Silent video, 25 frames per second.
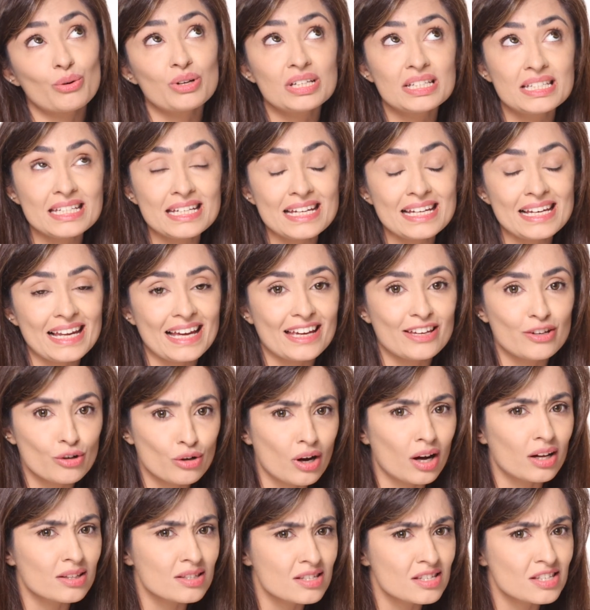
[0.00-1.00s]
delay, you
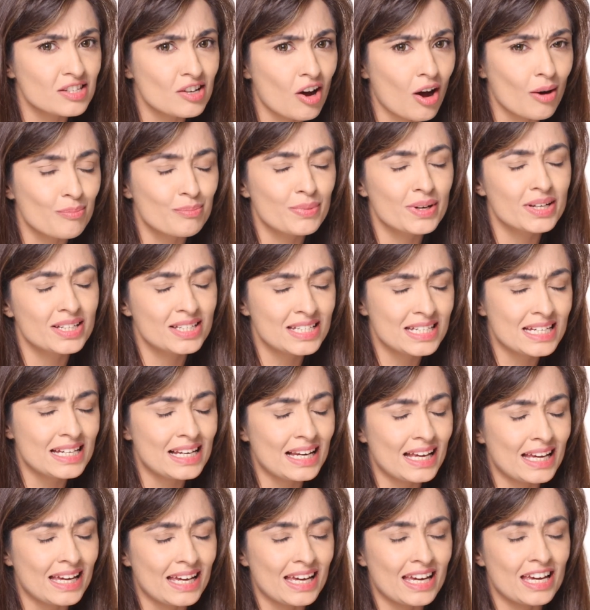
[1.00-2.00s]
can't stop, but
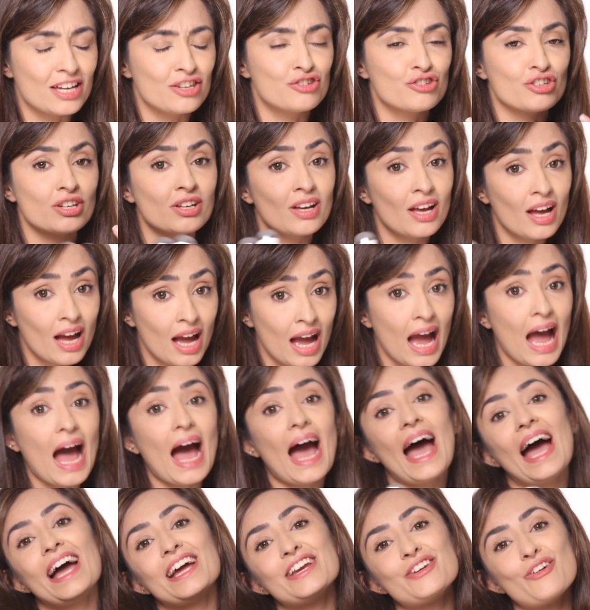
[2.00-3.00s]
delay aging,
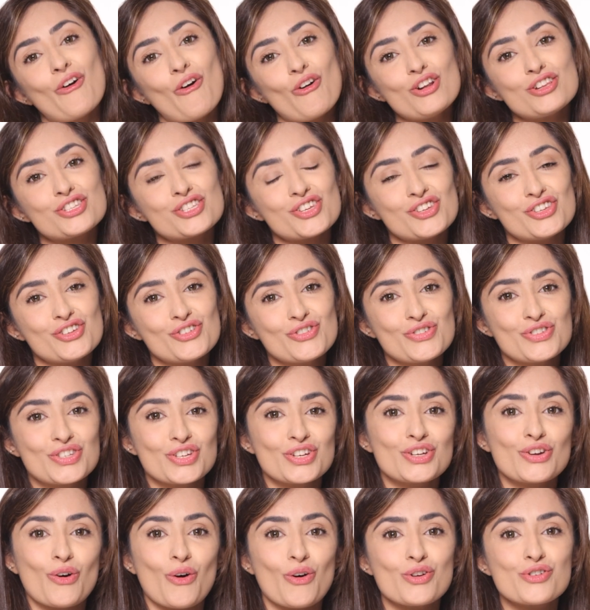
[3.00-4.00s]
and also use
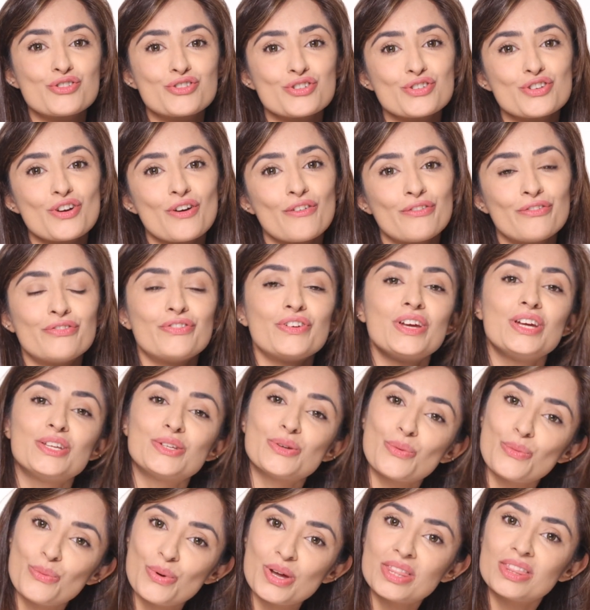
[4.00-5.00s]
it onto your feet
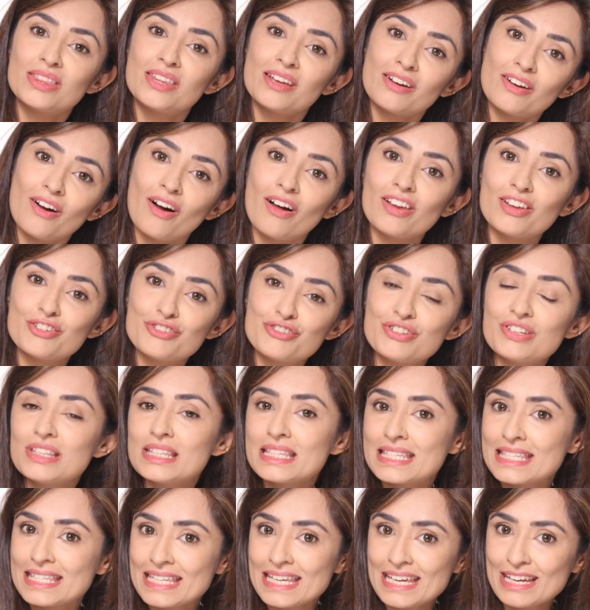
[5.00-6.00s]
with the collagen
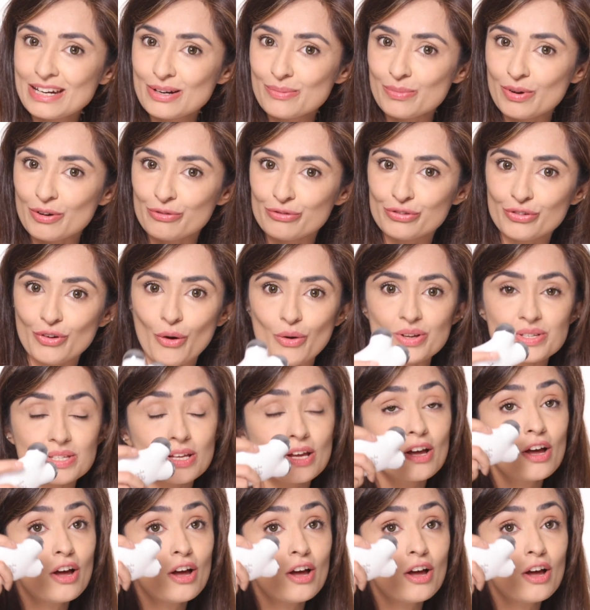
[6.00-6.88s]
serum, of course.